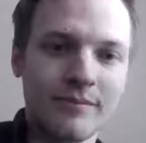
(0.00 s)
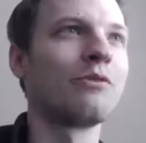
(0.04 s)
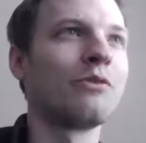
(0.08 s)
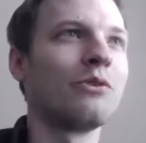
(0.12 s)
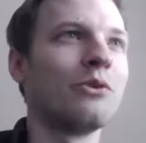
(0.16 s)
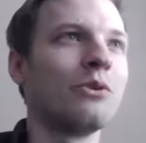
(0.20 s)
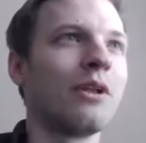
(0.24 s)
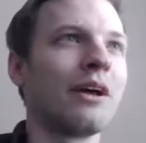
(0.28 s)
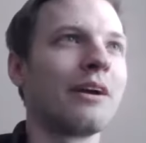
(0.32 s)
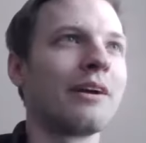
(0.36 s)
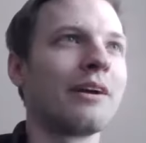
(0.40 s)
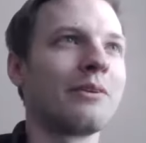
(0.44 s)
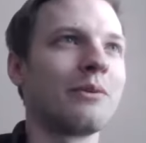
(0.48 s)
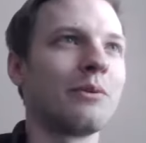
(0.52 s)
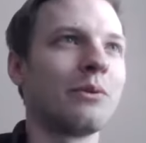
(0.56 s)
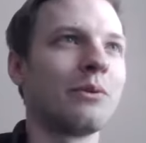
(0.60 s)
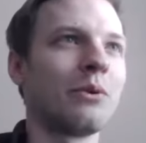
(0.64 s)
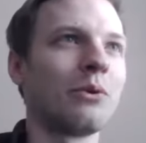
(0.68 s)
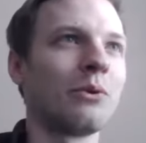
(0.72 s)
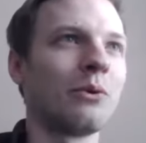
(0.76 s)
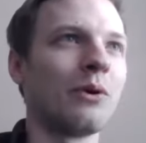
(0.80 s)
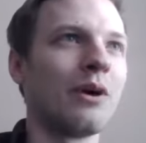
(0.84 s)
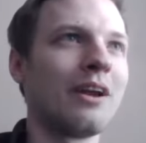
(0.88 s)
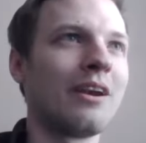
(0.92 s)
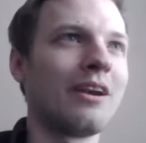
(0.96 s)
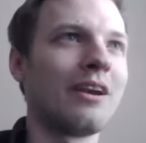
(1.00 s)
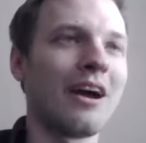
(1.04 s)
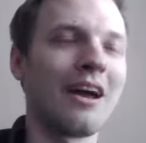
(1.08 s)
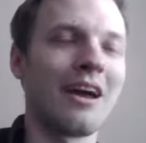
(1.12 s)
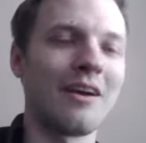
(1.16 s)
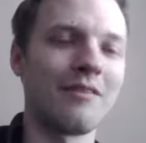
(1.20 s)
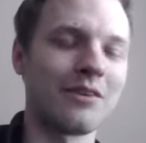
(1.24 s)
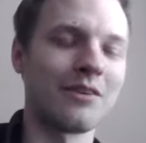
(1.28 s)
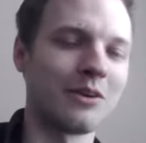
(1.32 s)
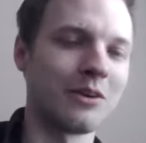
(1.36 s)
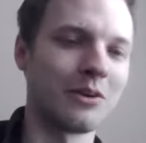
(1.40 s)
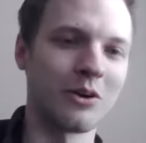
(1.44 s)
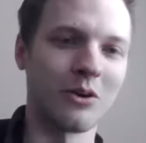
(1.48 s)
if you, like, regret not
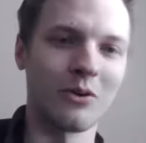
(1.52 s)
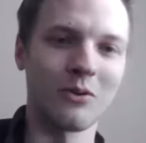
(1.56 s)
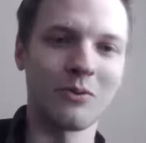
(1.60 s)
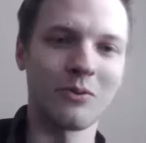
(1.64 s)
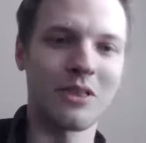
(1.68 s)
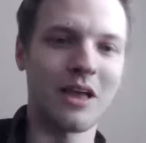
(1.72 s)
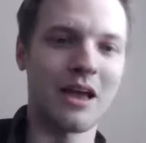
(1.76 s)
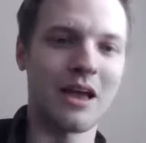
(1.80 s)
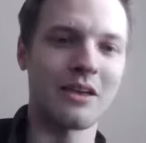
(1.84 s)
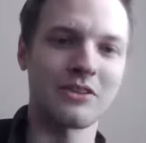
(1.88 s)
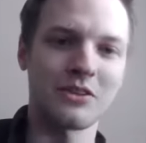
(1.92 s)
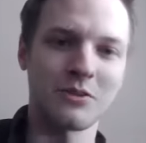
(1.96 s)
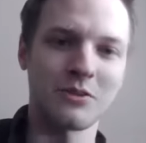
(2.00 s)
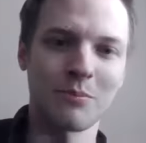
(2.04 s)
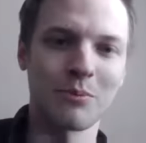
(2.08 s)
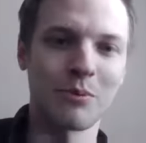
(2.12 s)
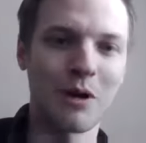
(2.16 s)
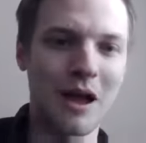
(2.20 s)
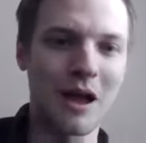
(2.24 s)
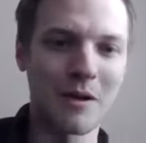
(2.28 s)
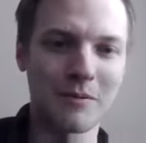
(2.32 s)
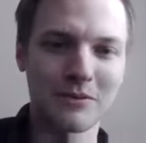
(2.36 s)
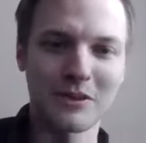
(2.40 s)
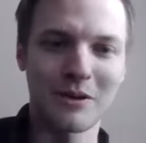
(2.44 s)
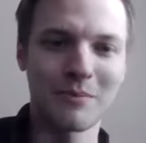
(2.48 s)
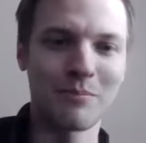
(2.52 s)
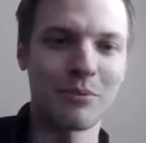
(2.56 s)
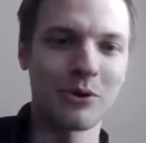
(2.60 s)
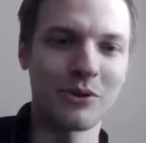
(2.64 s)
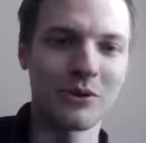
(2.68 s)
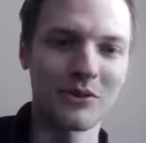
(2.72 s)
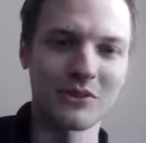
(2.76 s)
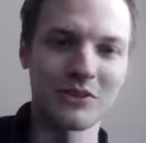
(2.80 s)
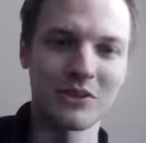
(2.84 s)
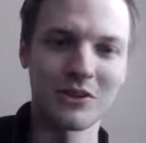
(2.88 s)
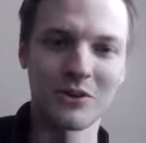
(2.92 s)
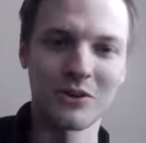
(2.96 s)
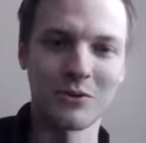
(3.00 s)
having, you know, at some point
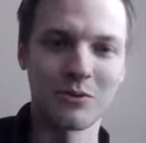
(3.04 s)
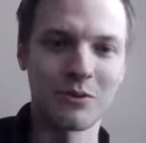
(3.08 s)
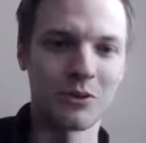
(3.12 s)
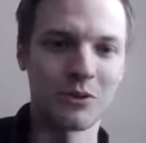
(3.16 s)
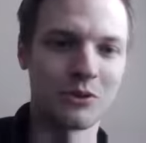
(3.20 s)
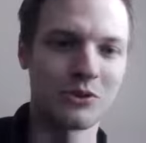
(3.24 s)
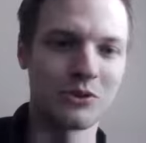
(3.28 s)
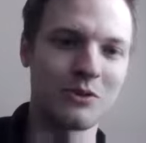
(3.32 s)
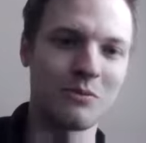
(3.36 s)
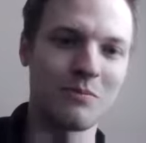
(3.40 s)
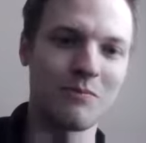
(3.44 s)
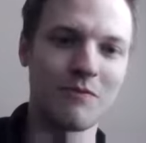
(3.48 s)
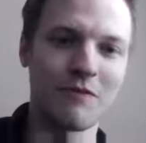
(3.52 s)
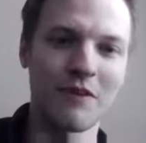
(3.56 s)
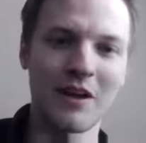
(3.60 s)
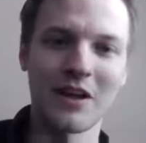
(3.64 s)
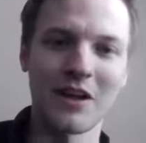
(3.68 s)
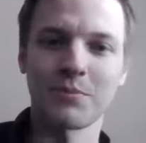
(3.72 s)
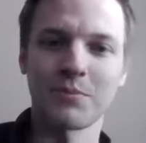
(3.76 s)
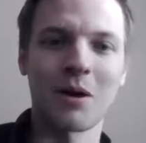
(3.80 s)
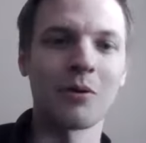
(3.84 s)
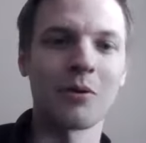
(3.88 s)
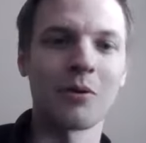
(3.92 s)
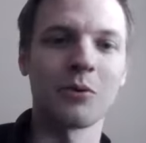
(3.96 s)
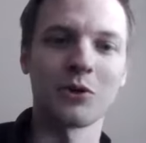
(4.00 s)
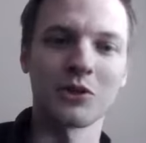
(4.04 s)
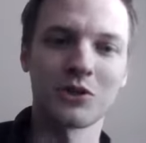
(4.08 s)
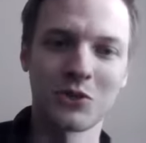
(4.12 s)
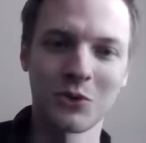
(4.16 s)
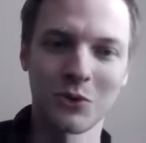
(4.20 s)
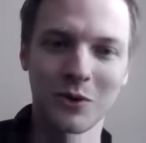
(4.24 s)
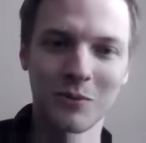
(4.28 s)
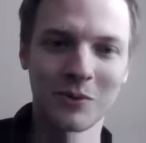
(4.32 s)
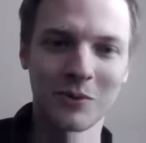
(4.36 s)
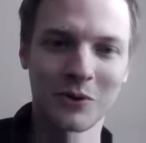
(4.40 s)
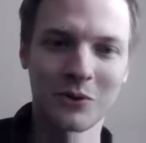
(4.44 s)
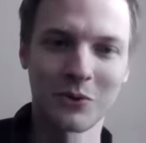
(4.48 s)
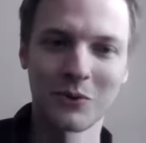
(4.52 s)
this year, the fans probably would have
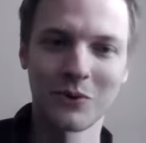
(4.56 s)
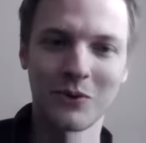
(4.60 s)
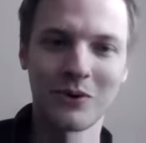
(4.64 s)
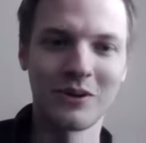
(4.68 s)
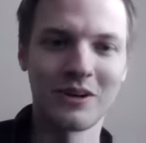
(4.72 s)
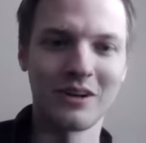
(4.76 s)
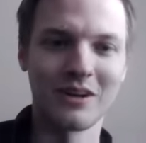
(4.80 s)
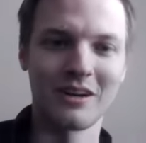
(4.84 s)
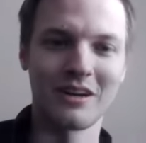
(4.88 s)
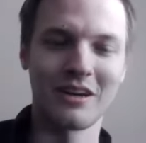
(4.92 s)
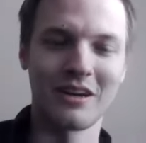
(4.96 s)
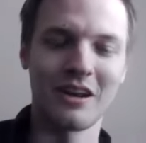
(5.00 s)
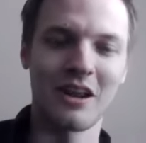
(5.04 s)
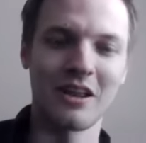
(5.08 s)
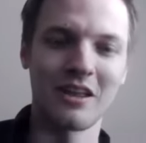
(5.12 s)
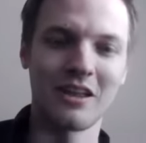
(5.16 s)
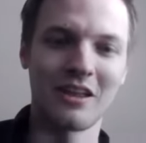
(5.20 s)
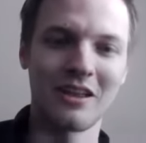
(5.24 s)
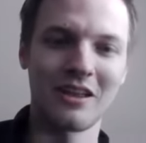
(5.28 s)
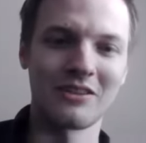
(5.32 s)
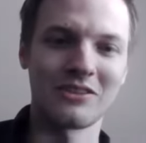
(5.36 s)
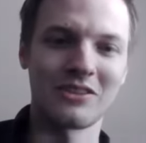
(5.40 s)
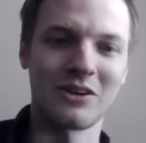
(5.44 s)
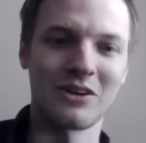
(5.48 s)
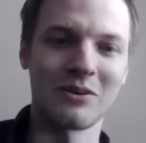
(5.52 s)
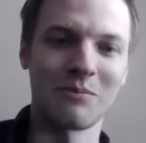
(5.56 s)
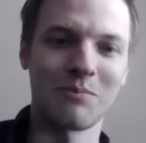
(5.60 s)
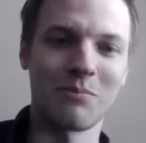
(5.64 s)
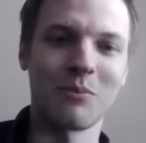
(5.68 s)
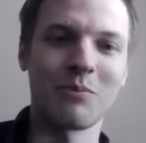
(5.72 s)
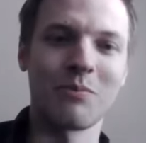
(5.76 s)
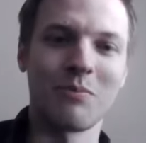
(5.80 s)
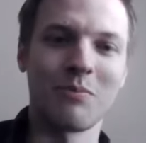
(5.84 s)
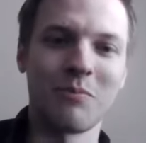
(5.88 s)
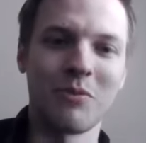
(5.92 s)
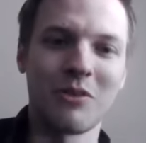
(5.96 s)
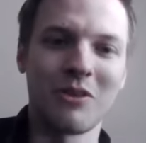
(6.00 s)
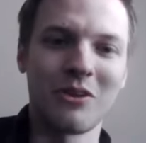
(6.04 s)
stormed the court. Is there
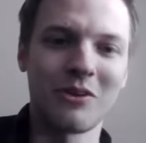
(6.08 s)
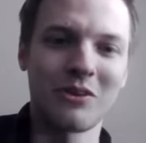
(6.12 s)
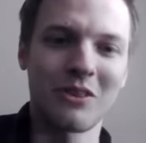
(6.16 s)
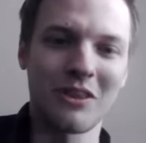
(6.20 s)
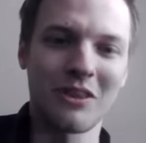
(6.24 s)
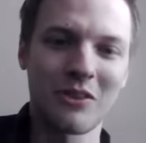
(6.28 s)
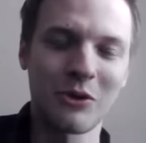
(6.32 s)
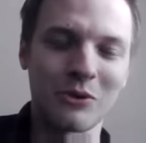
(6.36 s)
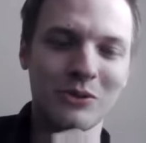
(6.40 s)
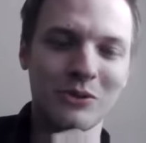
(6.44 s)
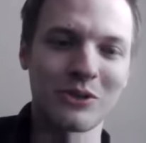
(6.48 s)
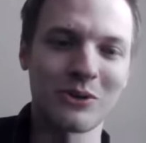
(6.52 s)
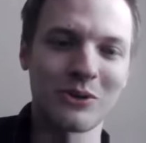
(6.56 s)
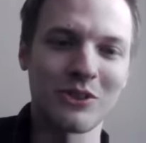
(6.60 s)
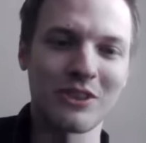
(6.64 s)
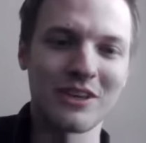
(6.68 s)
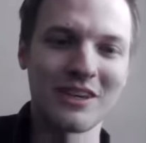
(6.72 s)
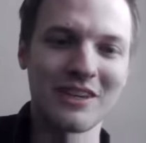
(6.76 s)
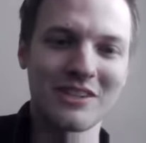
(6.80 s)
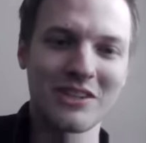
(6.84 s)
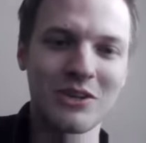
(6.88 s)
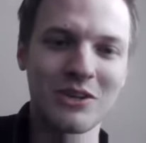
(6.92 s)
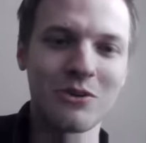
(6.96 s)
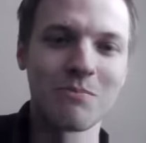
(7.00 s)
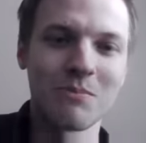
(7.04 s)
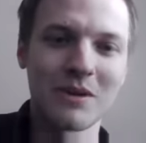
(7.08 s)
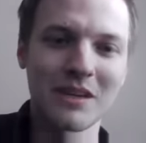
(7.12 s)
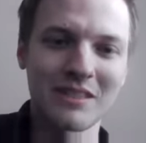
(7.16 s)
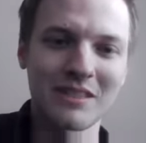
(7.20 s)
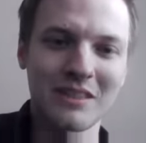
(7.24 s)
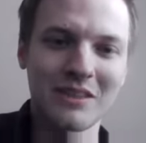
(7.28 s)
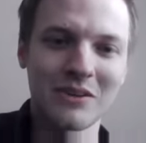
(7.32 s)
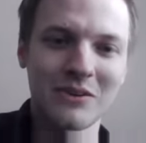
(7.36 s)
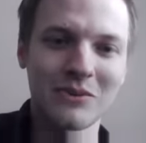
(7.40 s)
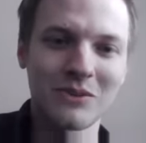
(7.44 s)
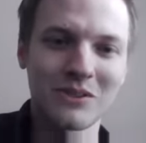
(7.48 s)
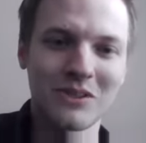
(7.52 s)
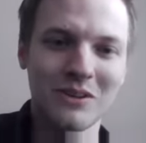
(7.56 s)
those little things, do you miss
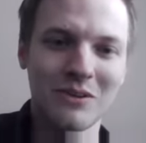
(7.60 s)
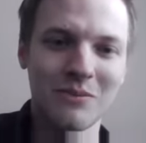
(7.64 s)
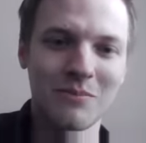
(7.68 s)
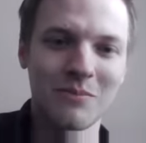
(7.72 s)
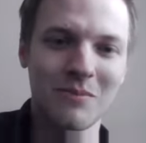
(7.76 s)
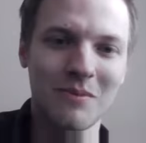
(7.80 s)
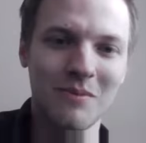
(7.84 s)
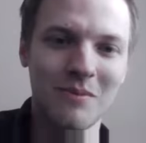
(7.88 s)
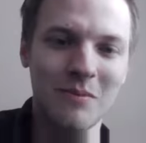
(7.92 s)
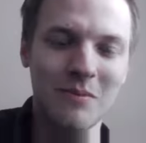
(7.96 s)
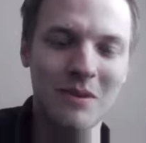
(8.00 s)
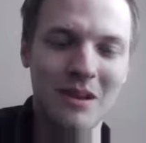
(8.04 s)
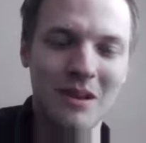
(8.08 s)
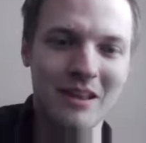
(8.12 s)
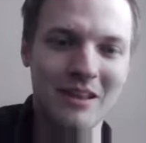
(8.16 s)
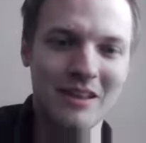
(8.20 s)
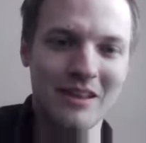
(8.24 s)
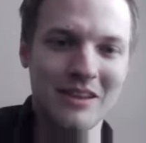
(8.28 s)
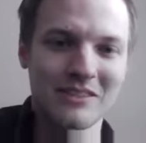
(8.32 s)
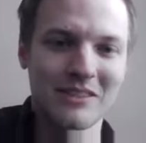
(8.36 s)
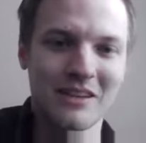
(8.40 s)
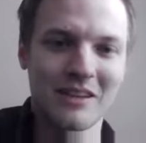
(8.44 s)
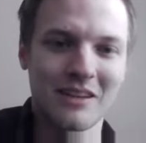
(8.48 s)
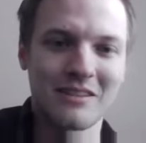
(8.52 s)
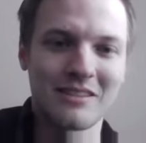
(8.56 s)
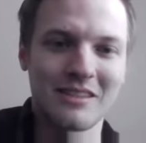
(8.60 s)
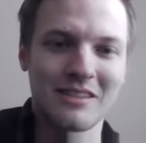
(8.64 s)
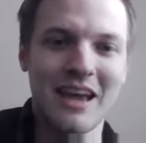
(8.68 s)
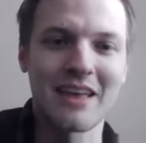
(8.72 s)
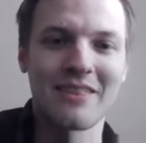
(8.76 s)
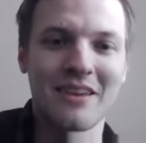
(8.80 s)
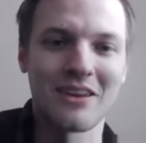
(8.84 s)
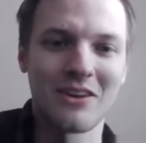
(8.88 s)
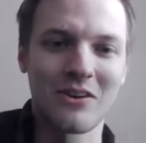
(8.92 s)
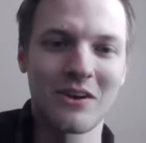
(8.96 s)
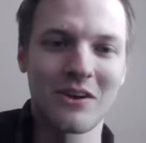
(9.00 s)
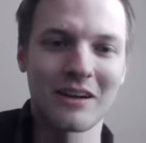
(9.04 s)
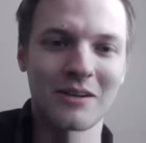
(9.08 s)
those? Is it sad
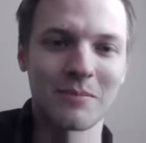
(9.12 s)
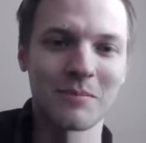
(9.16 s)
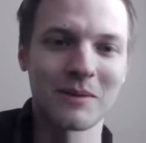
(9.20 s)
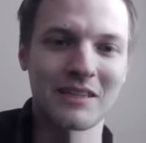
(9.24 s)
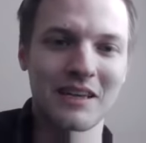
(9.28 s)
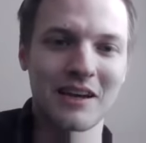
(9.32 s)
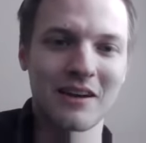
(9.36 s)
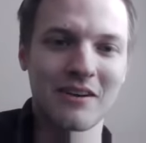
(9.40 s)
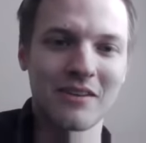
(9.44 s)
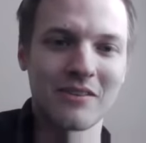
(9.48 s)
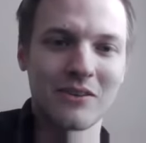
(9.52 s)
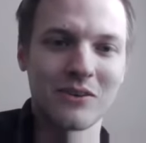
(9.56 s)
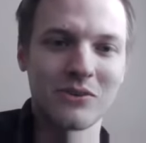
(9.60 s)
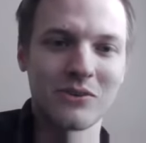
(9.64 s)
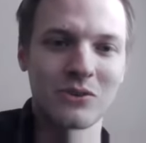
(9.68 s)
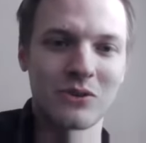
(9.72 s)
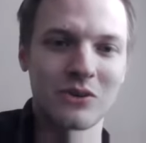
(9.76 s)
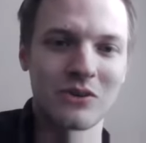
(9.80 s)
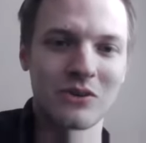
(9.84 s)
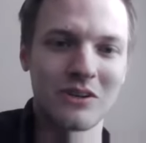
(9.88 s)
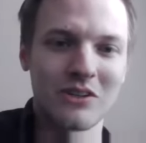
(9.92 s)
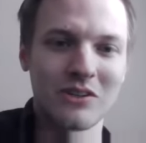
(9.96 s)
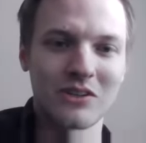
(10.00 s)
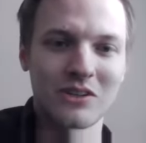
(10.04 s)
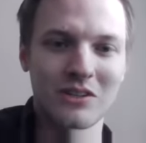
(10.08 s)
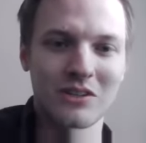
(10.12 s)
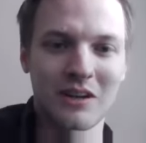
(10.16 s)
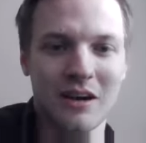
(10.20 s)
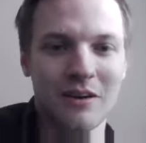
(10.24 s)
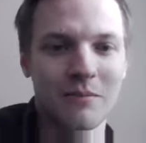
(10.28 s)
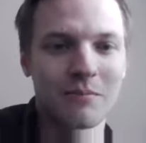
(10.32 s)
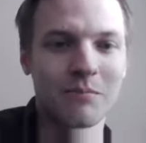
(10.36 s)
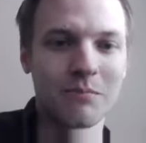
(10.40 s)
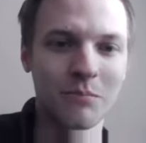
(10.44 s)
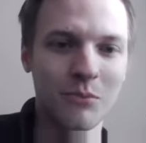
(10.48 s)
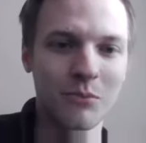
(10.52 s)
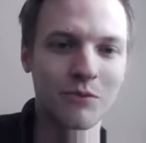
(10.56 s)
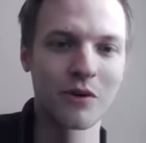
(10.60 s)
that you got to miss out on those, or do you just kind
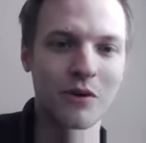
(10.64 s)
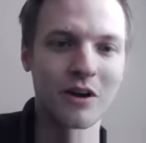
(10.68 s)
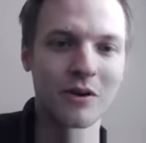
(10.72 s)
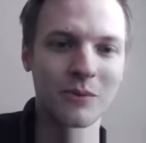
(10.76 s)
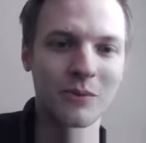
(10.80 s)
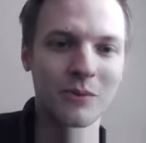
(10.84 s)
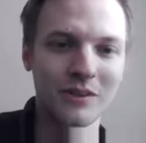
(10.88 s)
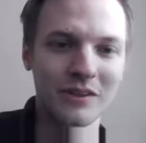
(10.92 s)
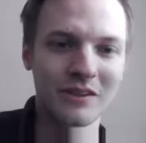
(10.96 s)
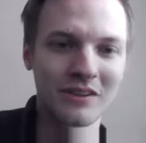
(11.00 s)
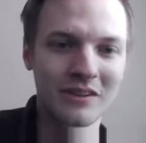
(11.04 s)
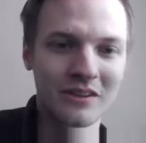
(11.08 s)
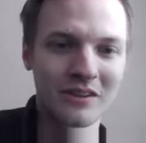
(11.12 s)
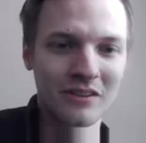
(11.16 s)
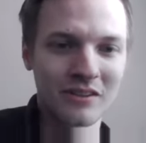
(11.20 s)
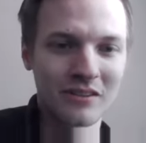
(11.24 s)
of move on with it?